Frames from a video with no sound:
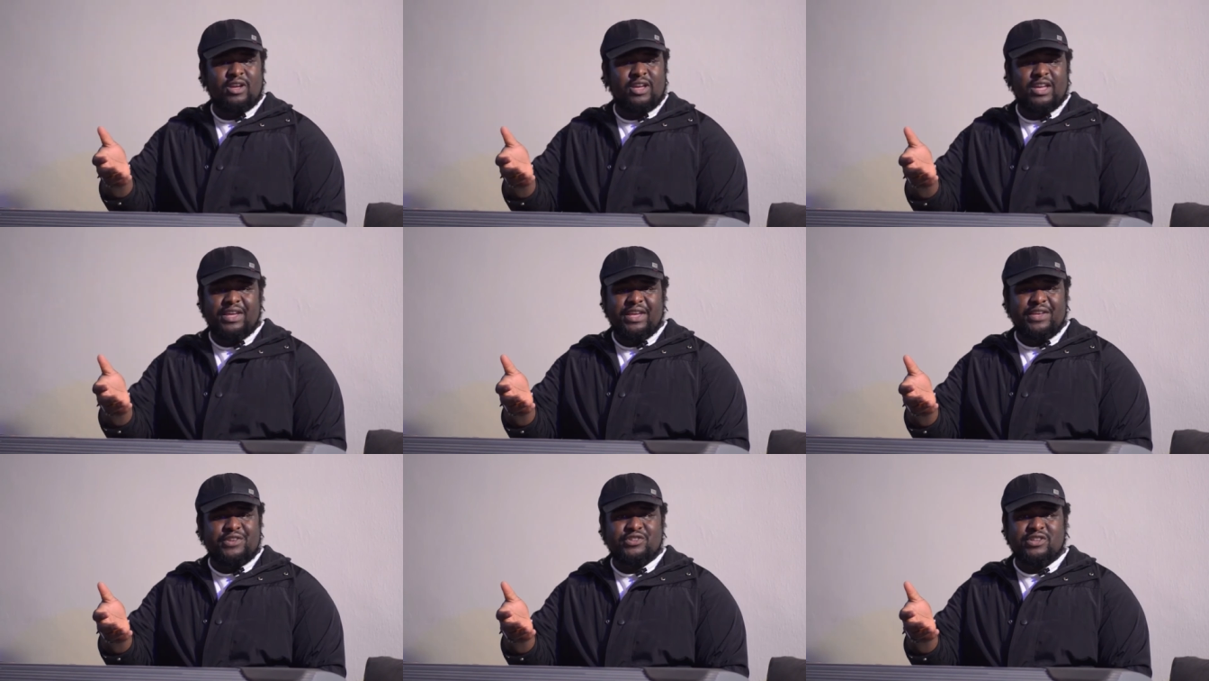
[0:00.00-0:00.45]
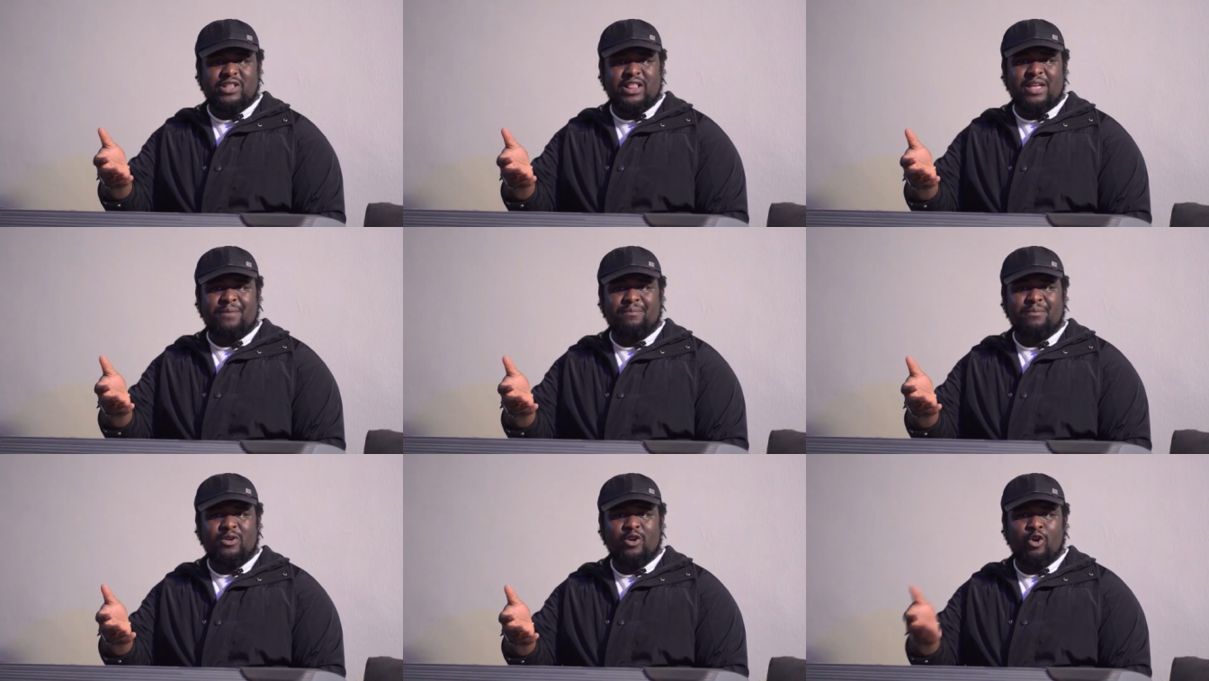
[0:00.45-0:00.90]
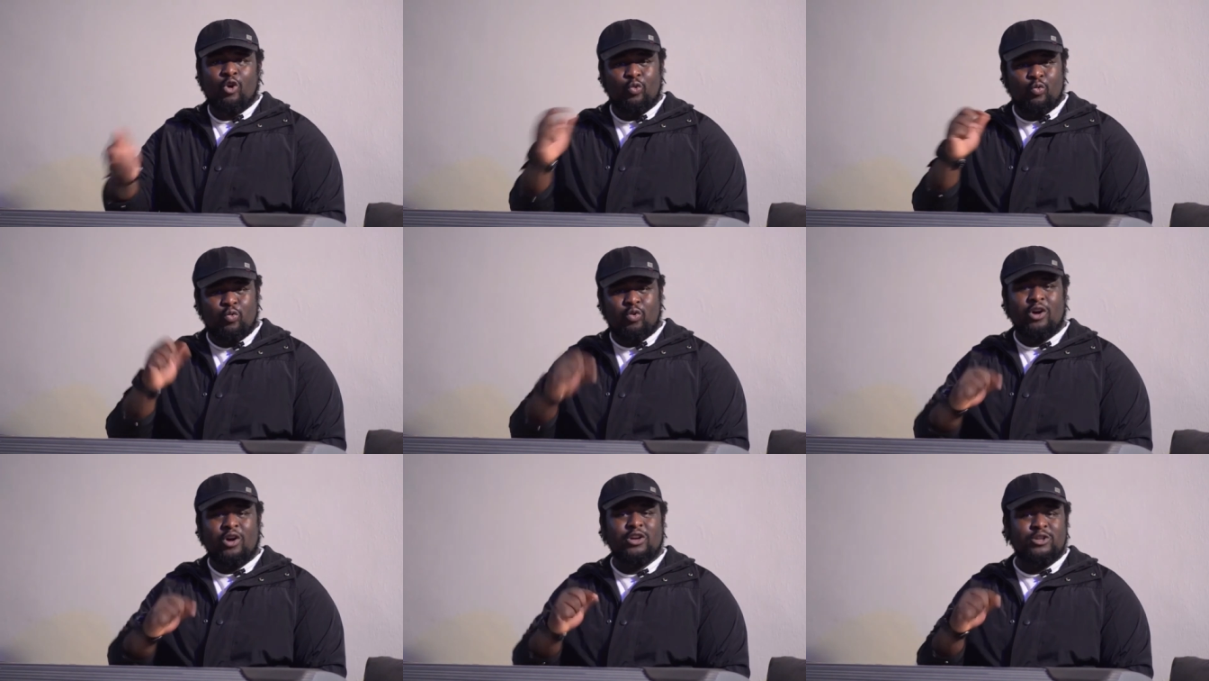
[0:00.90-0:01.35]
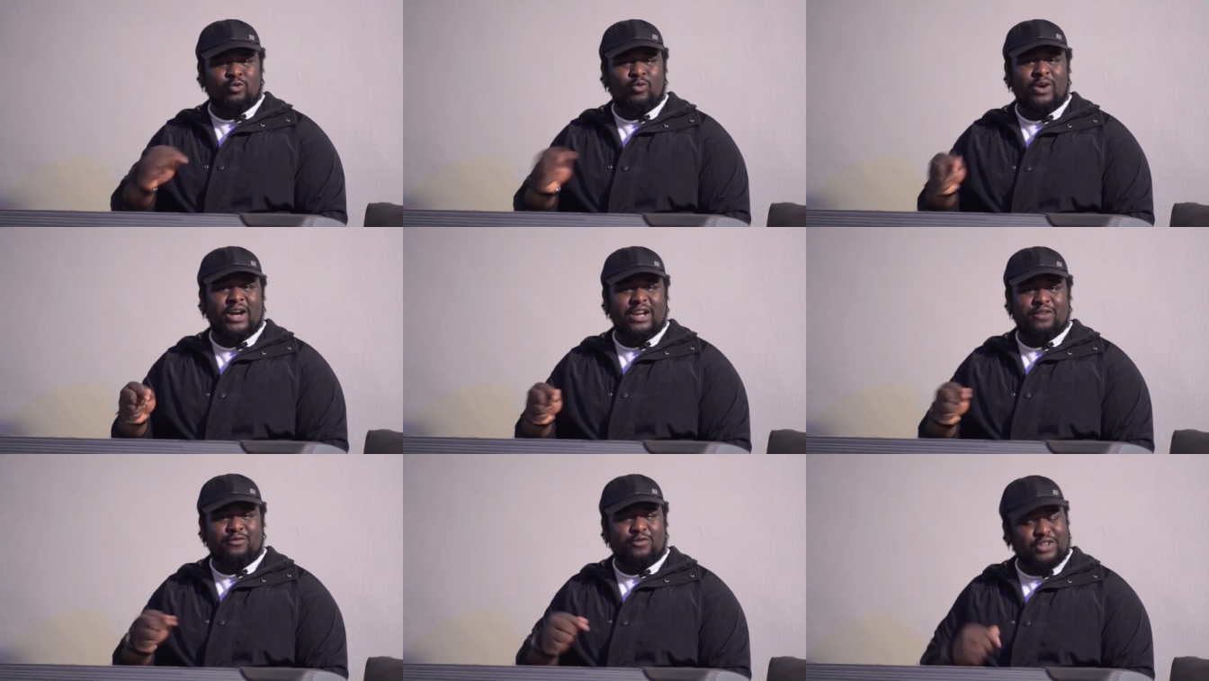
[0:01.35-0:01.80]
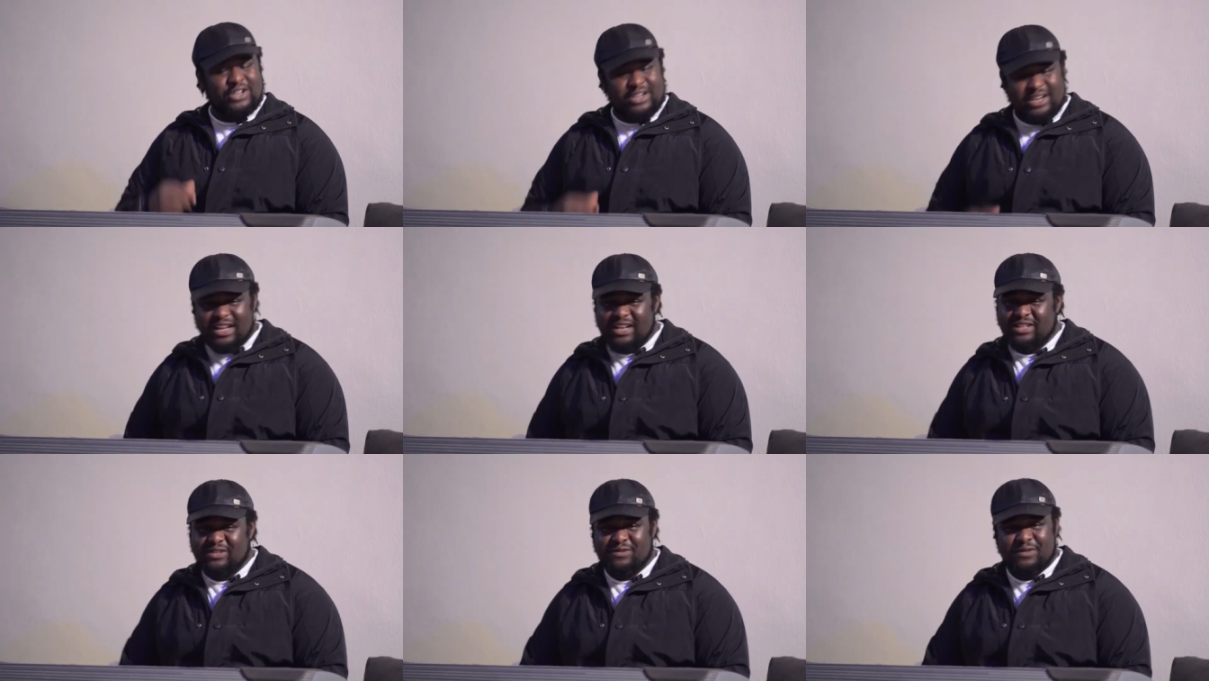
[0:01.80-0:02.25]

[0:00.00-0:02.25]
Islam worldwide for the next